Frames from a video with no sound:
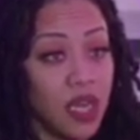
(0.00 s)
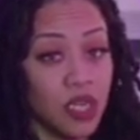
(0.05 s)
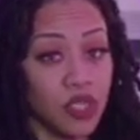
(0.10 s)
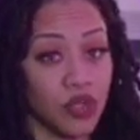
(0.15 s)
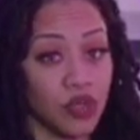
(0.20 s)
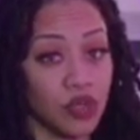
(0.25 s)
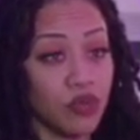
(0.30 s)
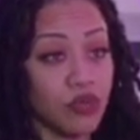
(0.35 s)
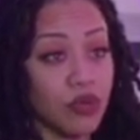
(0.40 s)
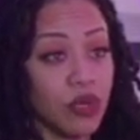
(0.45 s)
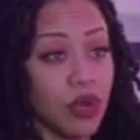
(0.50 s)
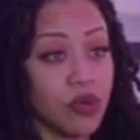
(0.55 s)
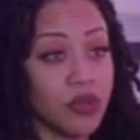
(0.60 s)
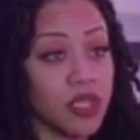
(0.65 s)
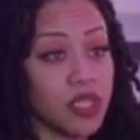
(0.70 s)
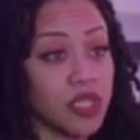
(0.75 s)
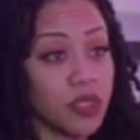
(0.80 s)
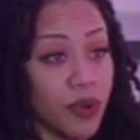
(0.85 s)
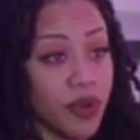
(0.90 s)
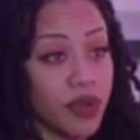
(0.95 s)
Do you know
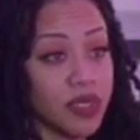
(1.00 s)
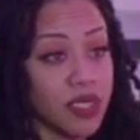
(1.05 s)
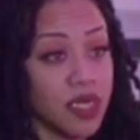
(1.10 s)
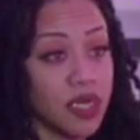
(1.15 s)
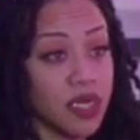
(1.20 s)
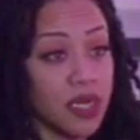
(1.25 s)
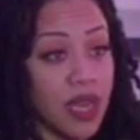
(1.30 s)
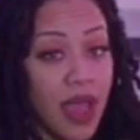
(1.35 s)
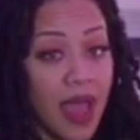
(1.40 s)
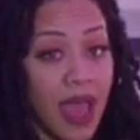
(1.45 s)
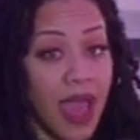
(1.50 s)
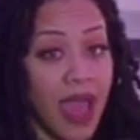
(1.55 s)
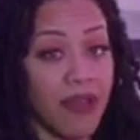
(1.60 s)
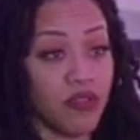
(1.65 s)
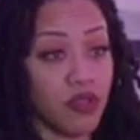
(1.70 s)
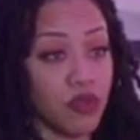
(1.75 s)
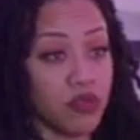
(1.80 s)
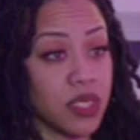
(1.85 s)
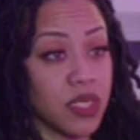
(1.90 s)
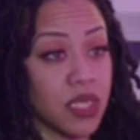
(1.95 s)
this person?
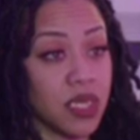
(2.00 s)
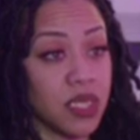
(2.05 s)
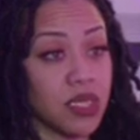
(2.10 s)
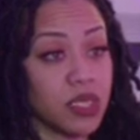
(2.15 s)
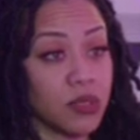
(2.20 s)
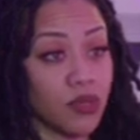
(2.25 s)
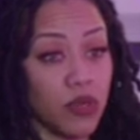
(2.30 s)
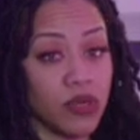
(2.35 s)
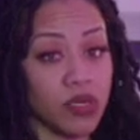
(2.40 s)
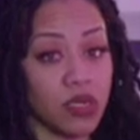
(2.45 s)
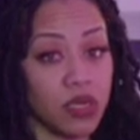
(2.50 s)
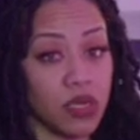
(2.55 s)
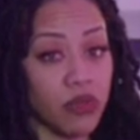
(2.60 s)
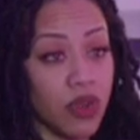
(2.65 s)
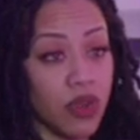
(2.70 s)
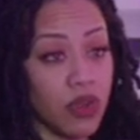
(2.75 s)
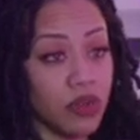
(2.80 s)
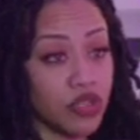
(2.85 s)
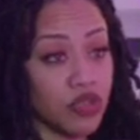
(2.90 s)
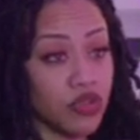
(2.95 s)
Have you seen this person
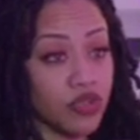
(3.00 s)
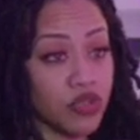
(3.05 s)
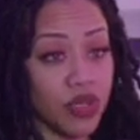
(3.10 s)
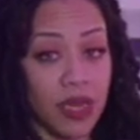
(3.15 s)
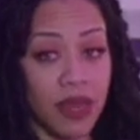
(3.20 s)
around children?